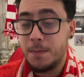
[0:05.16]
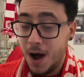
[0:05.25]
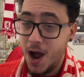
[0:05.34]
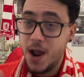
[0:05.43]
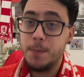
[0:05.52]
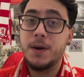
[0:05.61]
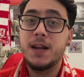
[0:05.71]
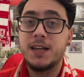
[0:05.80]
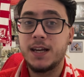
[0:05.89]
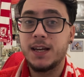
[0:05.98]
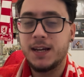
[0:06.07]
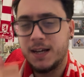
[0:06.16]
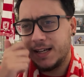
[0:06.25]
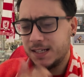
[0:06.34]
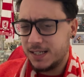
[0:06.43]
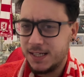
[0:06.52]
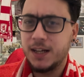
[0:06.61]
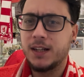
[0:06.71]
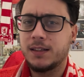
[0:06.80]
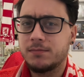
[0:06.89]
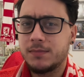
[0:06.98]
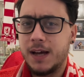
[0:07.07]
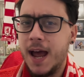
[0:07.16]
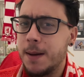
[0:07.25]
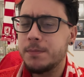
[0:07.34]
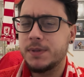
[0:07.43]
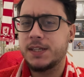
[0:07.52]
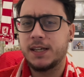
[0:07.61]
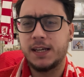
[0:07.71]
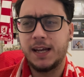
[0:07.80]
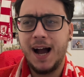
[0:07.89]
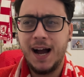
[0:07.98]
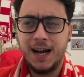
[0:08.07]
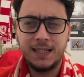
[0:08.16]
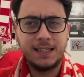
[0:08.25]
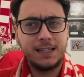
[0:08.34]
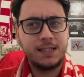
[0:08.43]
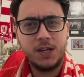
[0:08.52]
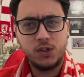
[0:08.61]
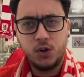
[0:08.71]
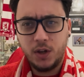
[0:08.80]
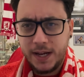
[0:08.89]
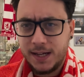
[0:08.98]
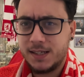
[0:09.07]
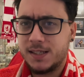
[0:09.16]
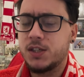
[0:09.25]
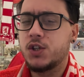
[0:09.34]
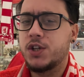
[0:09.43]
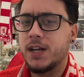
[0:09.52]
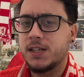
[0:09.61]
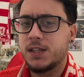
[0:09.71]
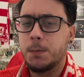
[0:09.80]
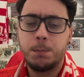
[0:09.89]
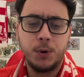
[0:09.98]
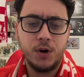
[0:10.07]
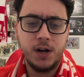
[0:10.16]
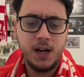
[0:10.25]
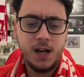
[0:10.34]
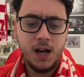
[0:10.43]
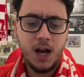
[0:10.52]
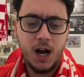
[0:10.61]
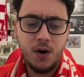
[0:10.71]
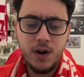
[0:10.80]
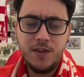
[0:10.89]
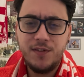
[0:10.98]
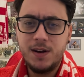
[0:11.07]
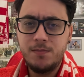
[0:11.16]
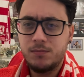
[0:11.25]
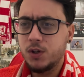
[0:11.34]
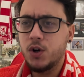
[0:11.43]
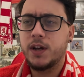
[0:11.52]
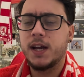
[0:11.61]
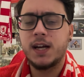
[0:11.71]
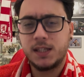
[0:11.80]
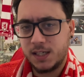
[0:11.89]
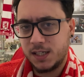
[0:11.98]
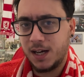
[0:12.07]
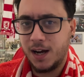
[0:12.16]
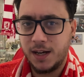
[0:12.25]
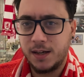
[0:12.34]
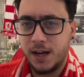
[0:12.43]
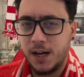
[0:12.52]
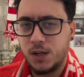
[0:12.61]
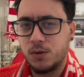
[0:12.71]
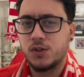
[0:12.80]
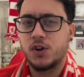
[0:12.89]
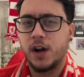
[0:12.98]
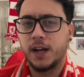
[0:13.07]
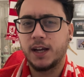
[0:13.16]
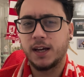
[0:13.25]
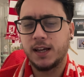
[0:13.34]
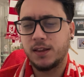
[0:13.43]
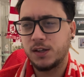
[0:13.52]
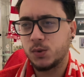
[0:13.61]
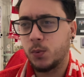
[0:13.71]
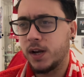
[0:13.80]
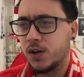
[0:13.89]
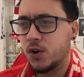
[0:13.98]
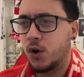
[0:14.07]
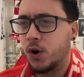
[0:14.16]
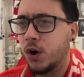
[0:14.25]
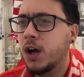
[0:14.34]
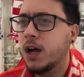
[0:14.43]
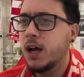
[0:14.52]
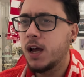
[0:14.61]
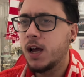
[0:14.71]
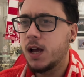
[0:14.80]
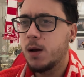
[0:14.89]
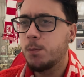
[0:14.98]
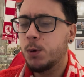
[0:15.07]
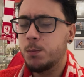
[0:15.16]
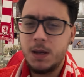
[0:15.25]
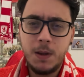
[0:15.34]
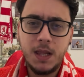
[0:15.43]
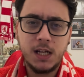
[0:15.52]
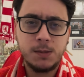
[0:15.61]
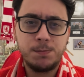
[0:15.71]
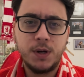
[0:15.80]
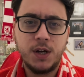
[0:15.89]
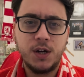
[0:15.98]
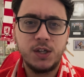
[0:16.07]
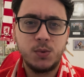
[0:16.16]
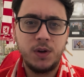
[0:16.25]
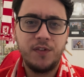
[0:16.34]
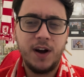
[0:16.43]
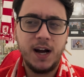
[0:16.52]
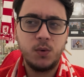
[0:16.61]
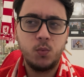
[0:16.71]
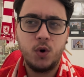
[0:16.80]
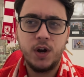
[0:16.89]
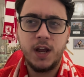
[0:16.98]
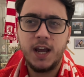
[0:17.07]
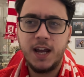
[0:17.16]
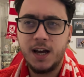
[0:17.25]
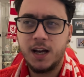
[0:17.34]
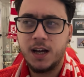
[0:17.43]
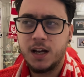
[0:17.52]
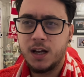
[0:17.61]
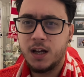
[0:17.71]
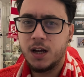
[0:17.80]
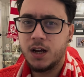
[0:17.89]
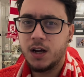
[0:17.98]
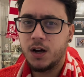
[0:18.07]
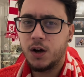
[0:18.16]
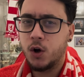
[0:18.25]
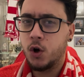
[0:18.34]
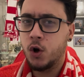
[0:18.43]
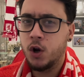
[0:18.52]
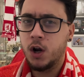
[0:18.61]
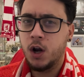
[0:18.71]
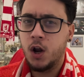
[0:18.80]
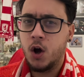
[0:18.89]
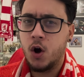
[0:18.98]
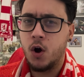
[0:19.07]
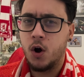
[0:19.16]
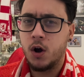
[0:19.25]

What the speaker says: my opinion, is still empty. And there's no links to suggest that Boro'S are even looking to sign a new striker in this window. But maybe that's because we've had one here all along.